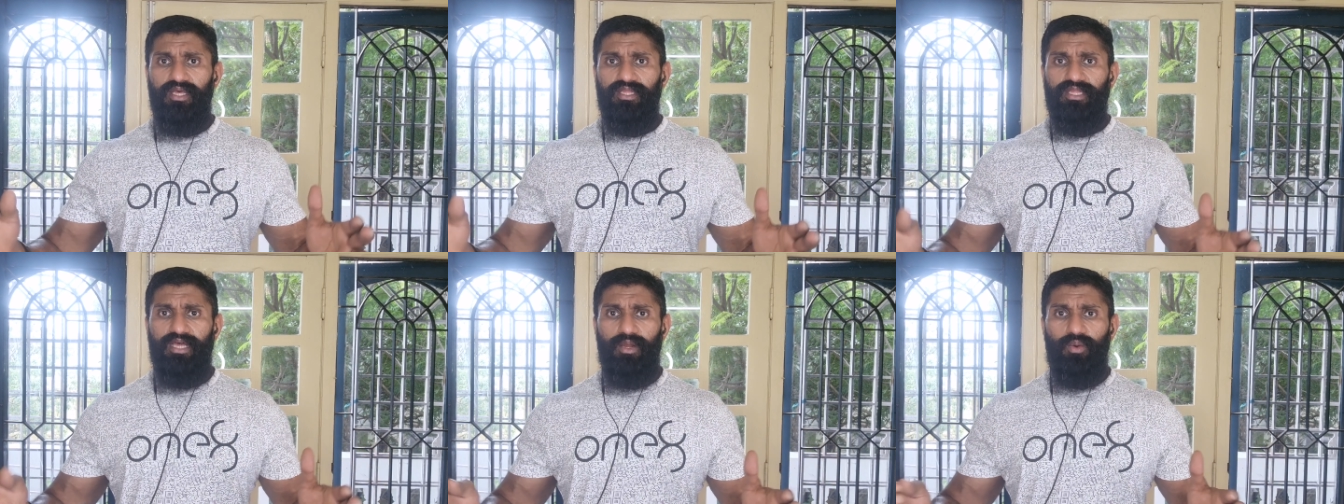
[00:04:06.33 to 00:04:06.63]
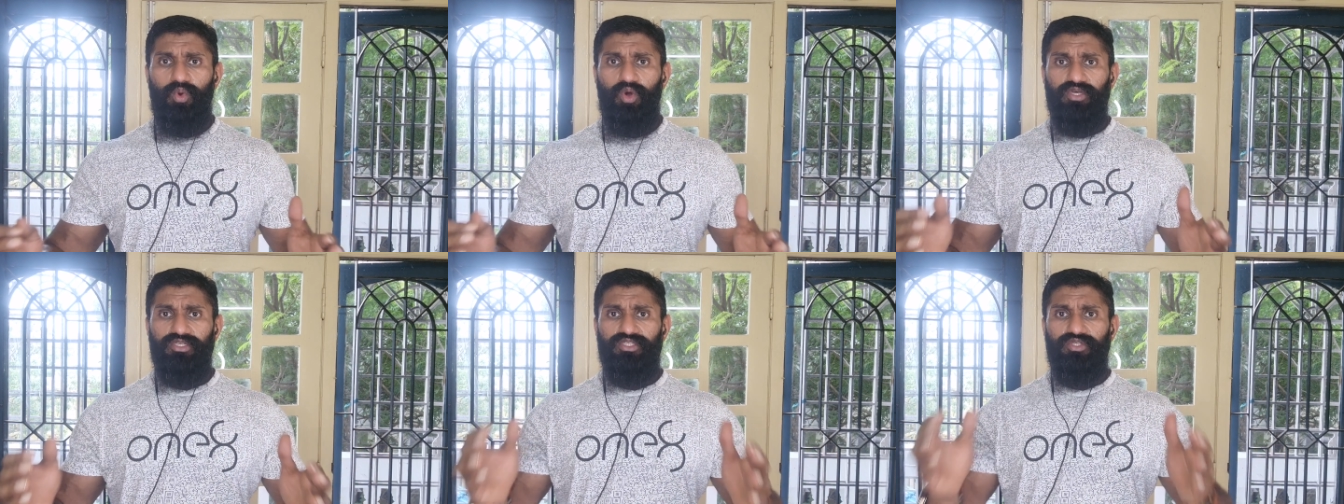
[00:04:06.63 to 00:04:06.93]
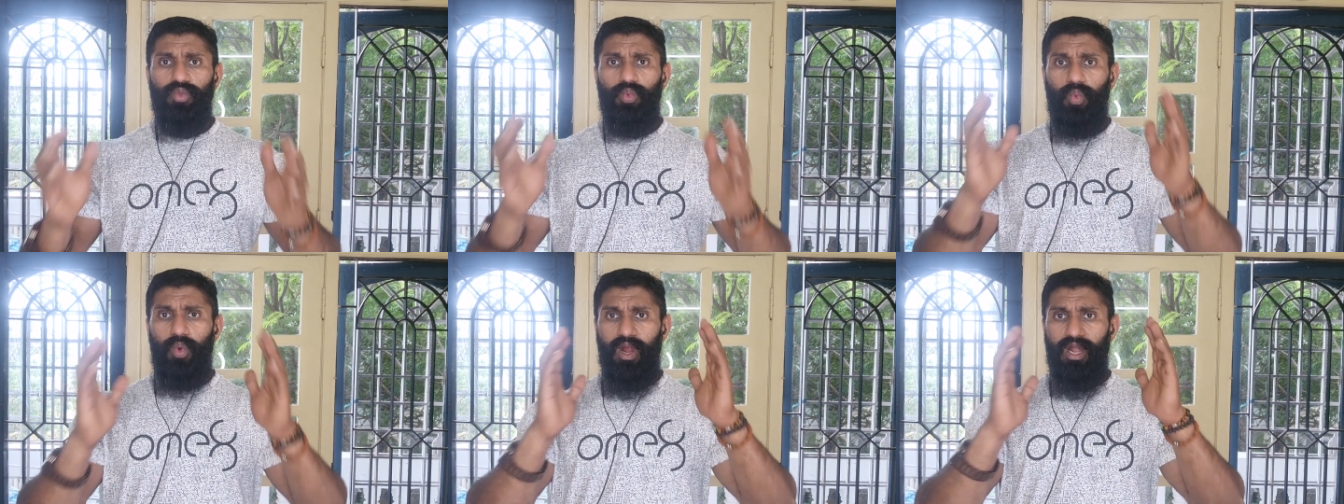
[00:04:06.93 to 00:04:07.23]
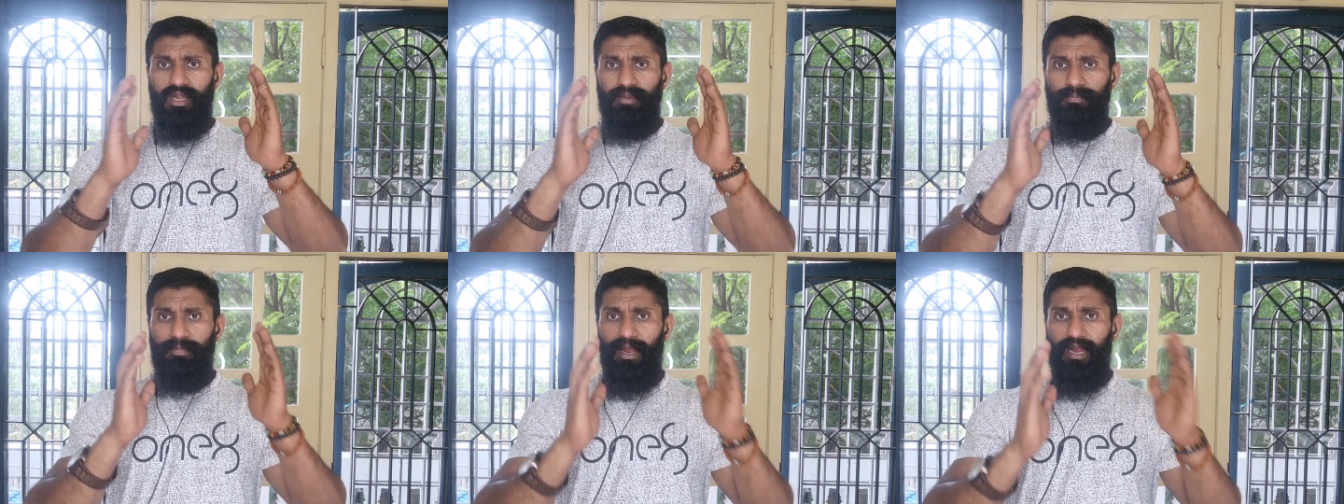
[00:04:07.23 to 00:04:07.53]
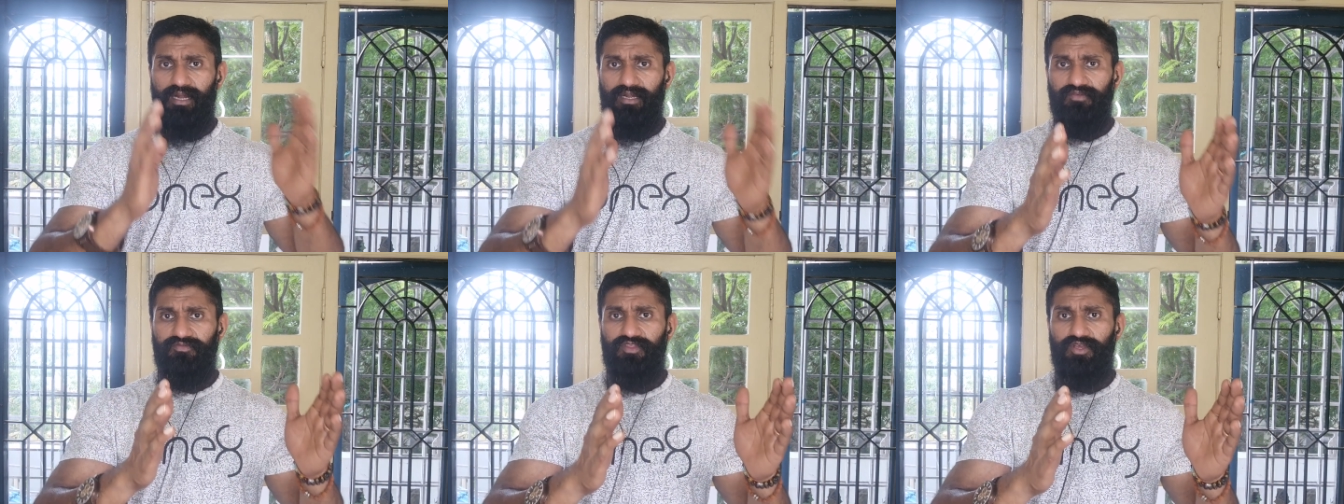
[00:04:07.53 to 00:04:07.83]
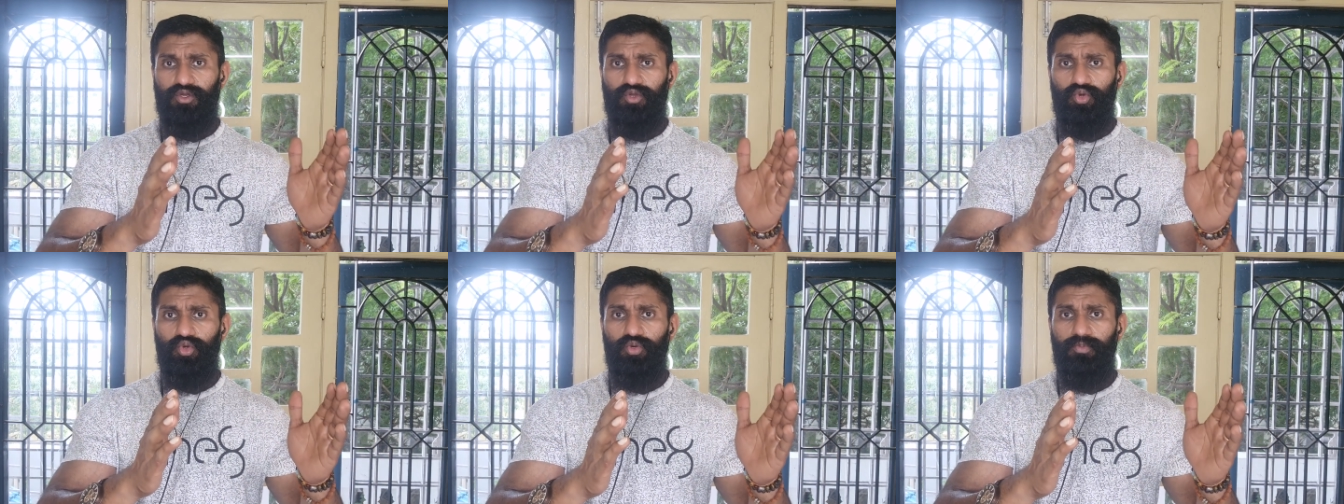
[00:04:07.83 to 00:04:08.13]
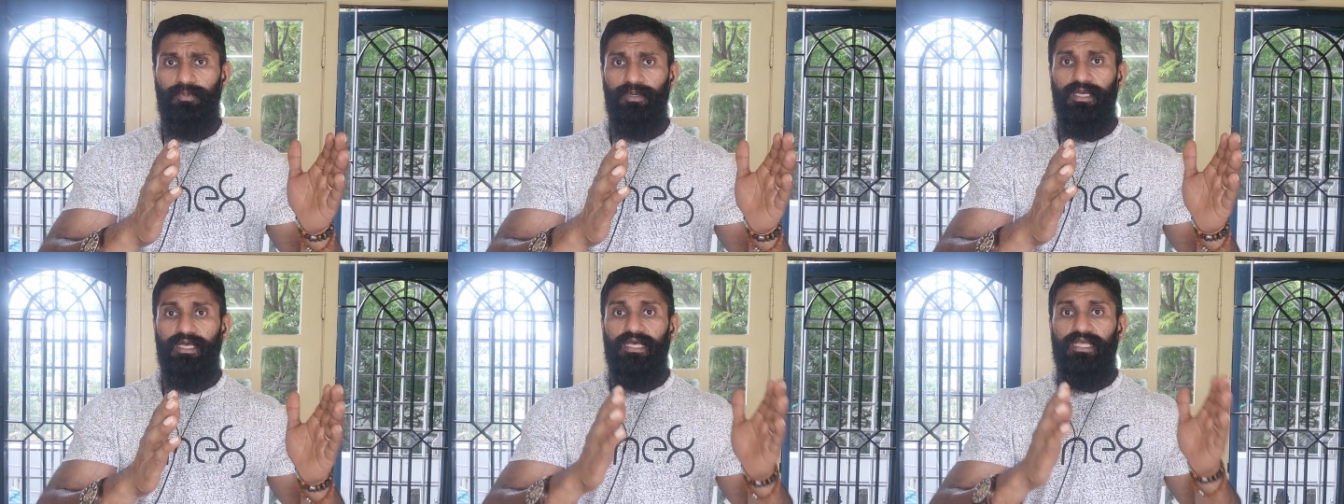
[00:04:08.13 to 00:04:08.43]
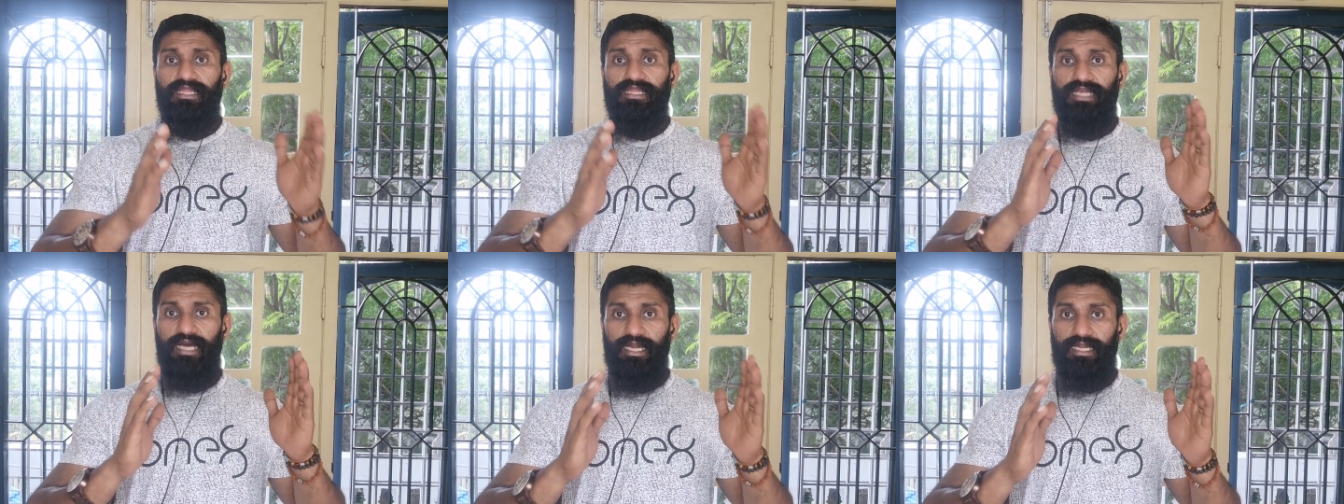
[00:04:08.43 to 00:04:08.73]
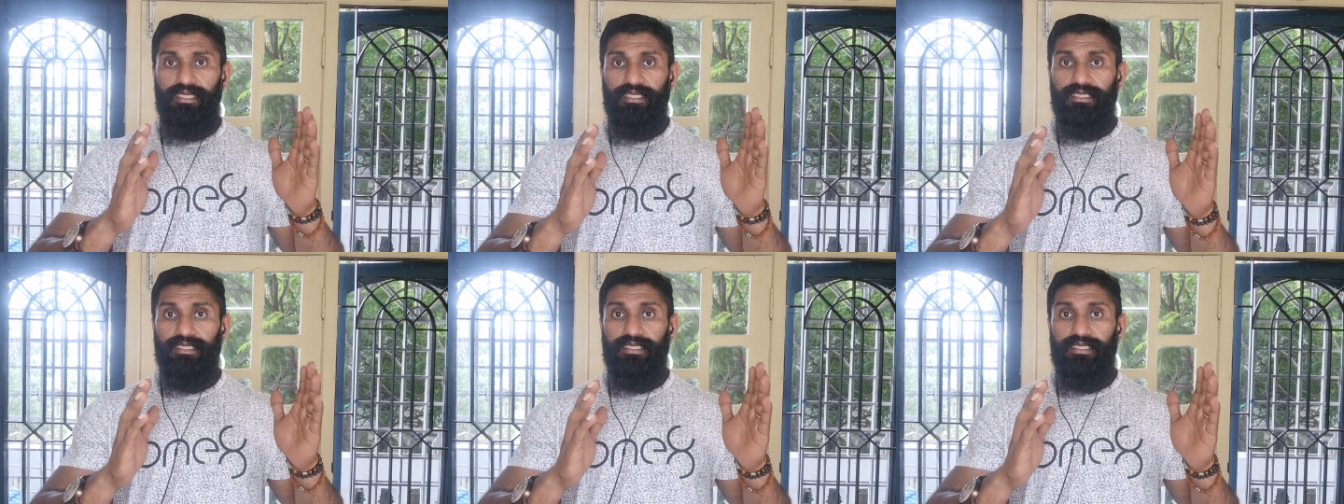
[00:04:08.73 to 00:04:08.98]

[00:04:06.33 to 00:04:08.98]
there was one part of the group that